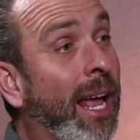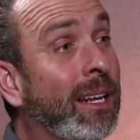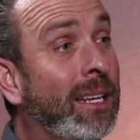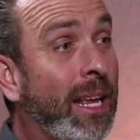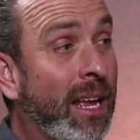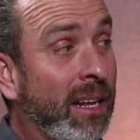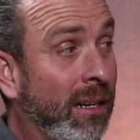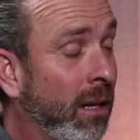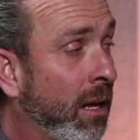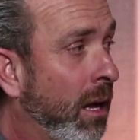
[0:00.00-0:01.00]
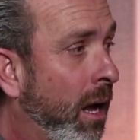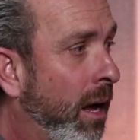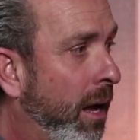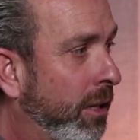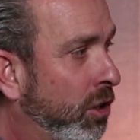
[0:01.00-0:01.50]
And again,
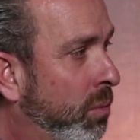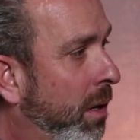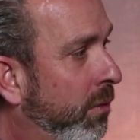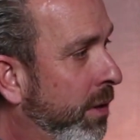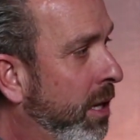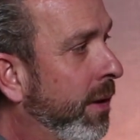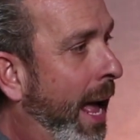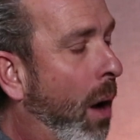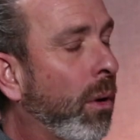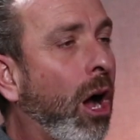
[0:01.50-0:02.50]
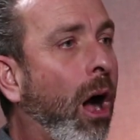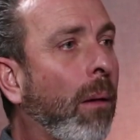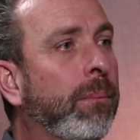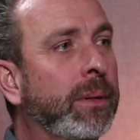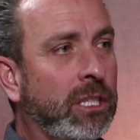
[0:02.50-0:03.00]
I just want to reiterate how it
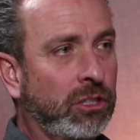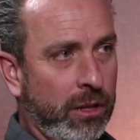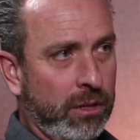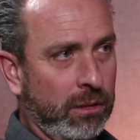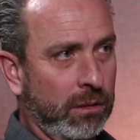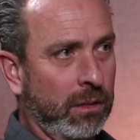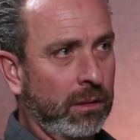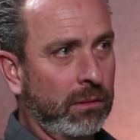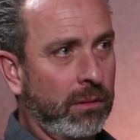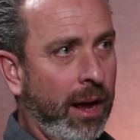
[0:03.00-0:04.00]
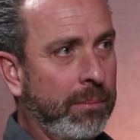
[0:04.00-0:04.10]
complements each other right?